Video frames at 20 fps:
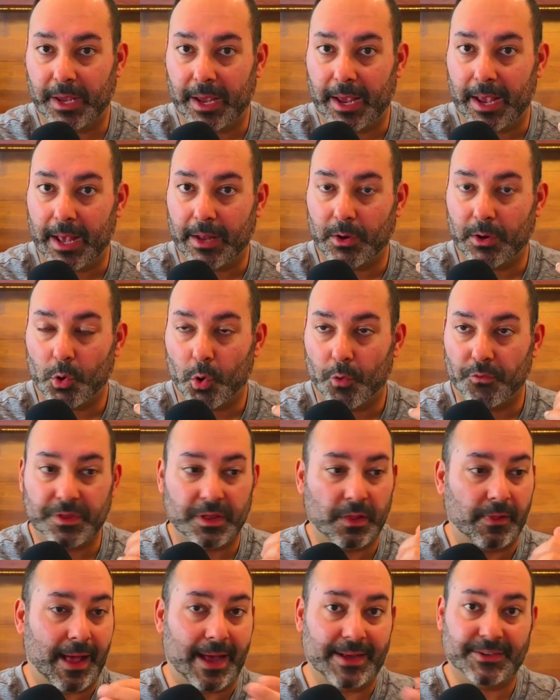And
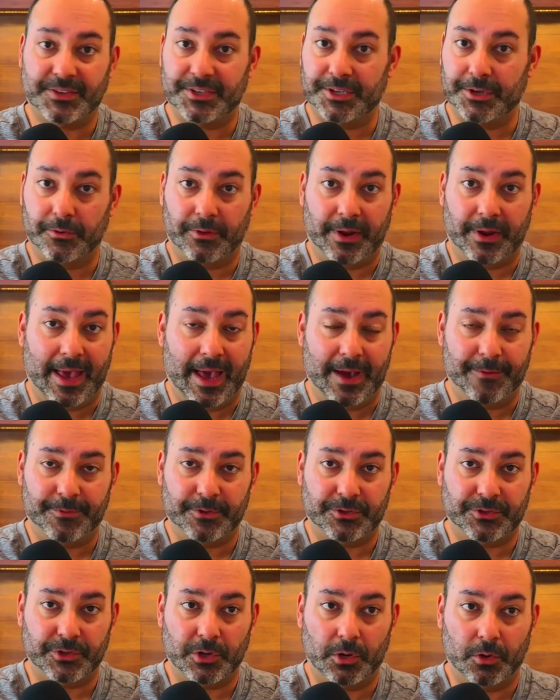over the last year and a
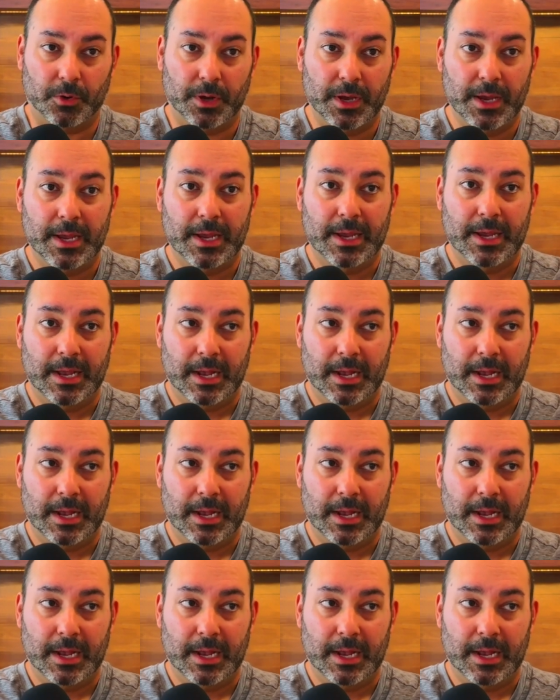half or so,